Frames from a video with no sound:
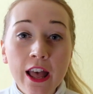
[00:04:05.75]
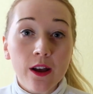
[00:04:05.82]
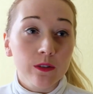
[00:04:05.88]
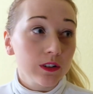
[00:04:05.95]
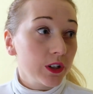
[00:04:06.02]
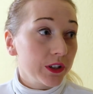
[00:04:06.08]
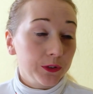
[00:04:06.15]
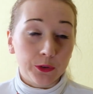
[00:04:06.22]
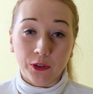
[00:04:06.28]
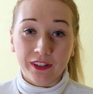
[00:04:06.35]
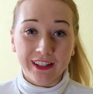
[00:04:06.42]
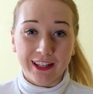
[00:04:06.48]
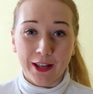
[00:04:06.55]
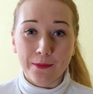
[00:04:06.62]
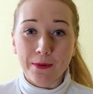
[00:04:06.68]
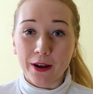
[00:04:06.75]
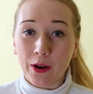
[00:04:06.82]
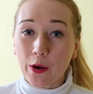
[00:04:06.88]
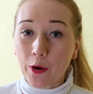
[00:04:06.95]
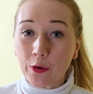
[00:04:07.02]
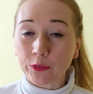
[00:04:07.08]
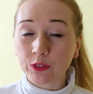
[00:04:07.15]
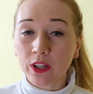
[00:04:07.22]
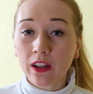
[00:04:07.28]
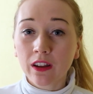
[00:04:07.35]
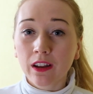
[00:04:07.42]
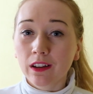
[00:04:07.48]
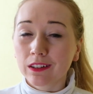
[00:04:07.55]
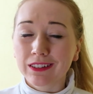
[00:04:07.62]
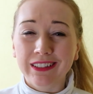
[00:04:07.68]
we were talking about
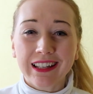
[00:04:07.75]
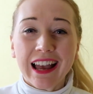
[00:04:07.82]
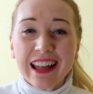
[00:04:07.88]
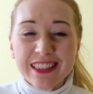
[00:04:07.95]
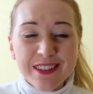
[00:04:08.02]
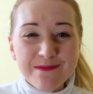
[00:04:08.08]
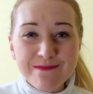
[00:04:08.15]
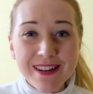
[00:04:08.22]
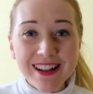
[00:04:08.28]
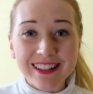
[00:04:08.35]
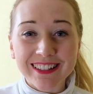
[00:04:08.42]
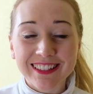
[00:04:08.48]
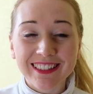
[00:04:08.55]
the animals